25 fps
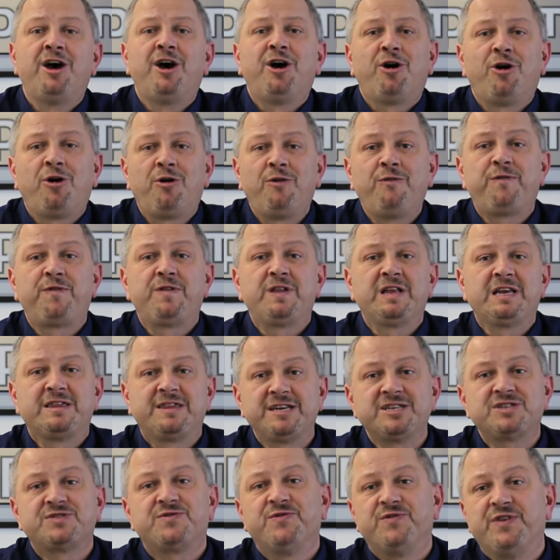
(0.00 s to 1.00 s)
Hopefully
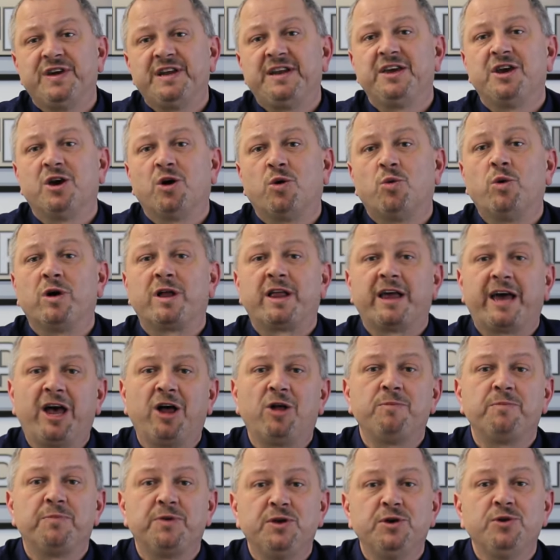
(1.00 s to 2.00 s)
this video will
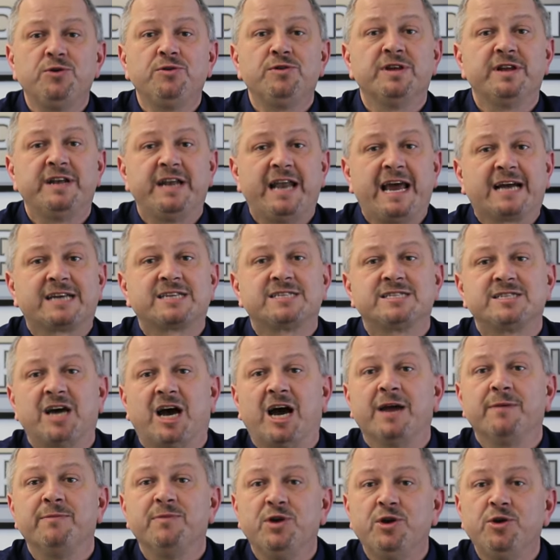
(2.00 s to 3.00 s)
help you the next
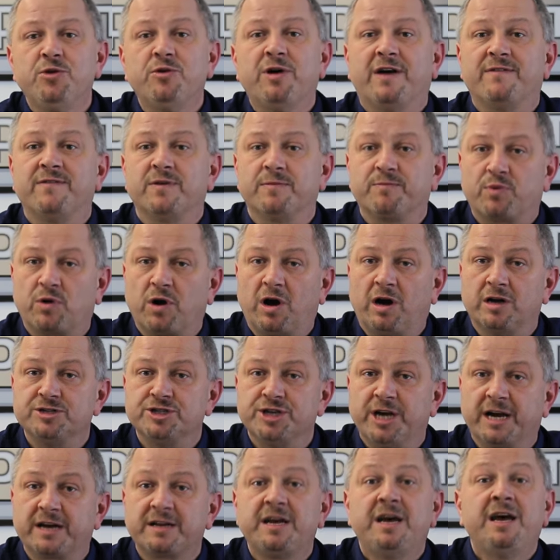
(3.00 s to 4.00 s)
time you have a
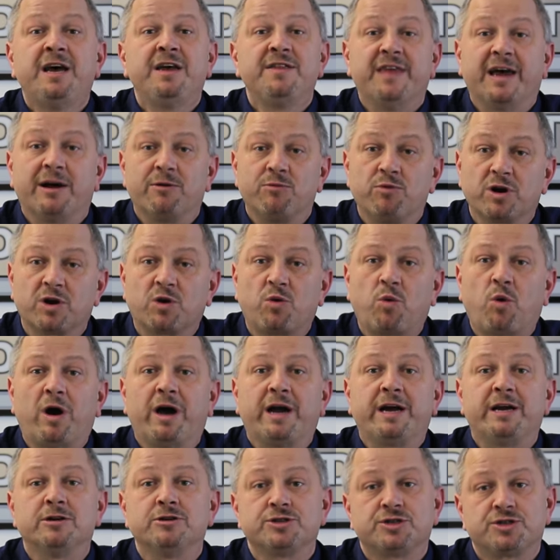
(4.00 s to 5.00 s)
project that
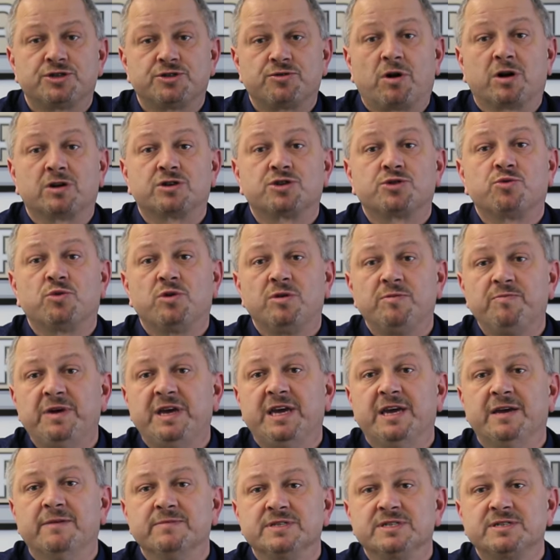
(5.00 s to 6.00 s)
requires structural
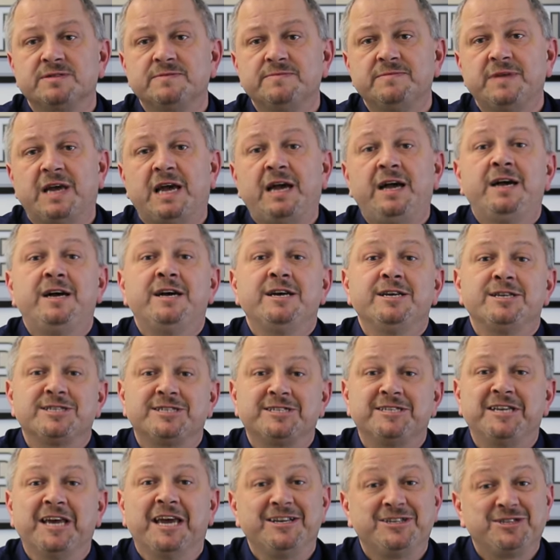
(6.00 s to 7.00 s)
beams.
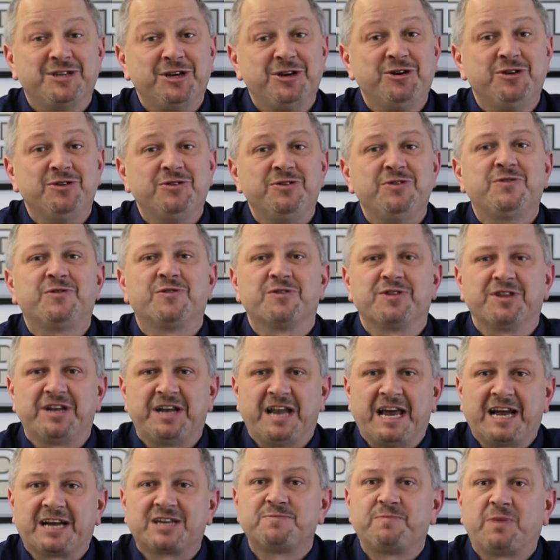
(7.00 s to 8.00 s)
Stay tuned for the
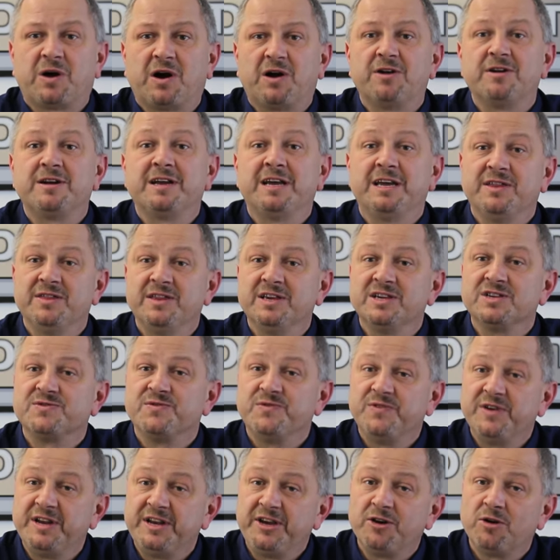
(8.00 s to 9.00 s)
next part in this
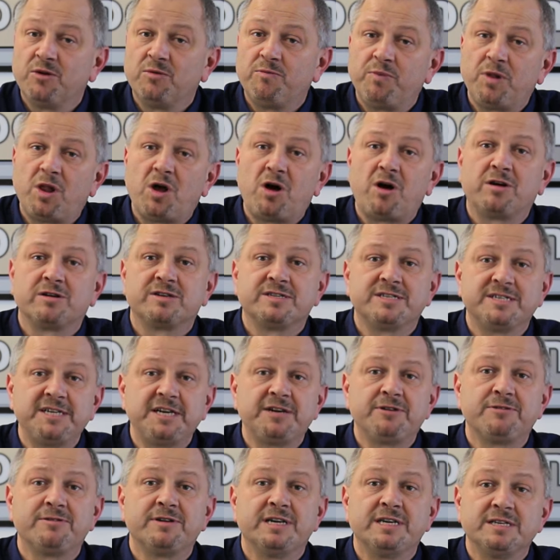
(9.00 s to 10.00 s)
video blog
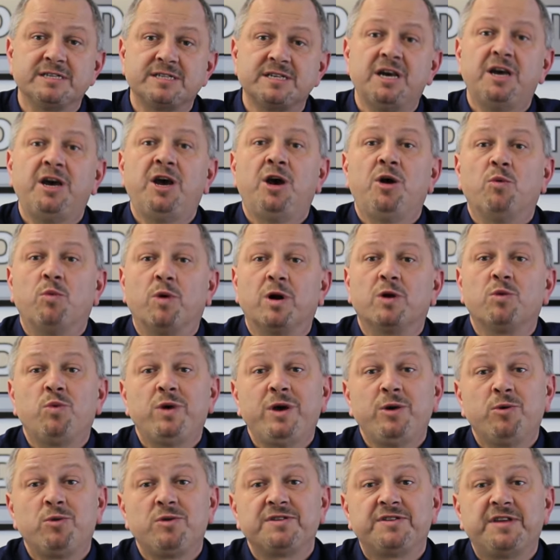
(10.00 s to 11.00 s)
series where
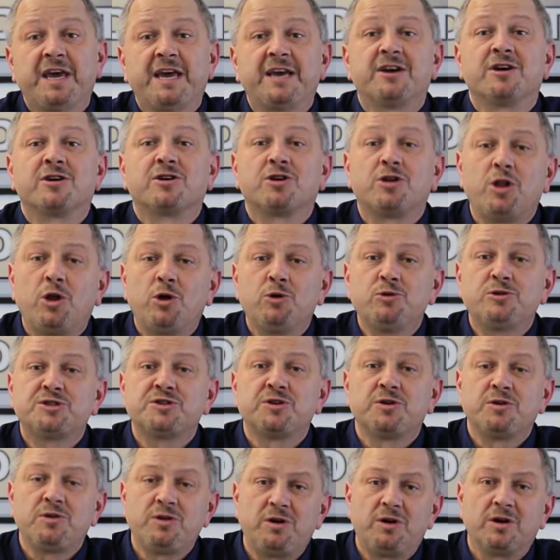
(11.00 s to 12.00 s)
we will take a
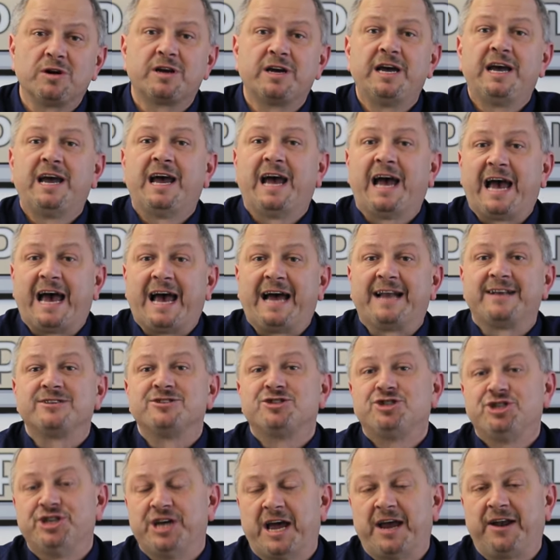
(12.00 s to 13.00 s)
closer look at
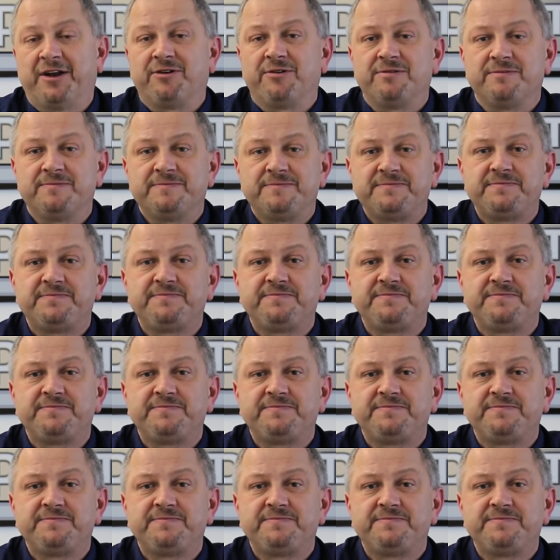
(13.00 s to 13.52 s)
channel.